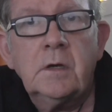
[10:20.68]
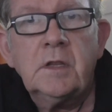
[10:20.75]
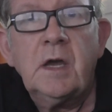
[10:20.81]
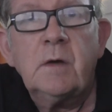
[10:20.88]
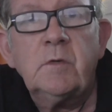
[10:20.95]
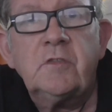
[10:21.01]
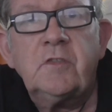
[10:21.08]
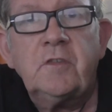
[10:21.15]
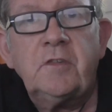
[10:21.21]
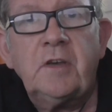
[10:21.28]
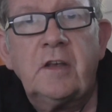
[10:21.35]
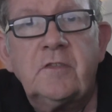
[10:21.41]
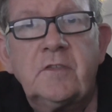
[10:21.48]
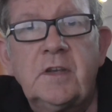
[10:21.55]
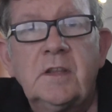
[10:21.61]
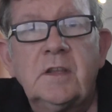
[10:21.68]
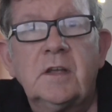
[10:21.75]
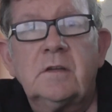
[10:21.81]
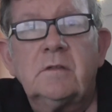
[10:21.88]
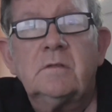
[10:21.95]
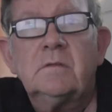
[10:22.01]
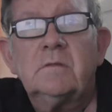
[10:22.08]
they were suggesting
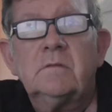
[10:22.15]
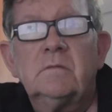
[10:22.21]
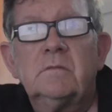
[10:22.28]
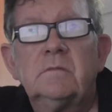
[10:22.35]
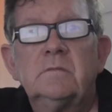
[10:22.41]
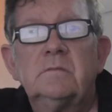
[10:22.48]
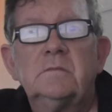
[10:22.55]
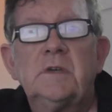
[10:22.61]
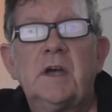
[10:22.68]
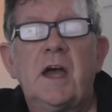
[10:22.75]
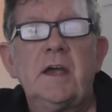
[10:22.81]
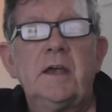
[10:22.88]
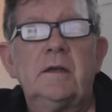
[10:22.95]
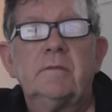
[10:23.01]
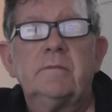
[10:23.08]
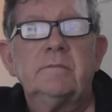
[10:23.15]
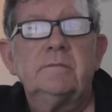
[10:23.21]
that, hey,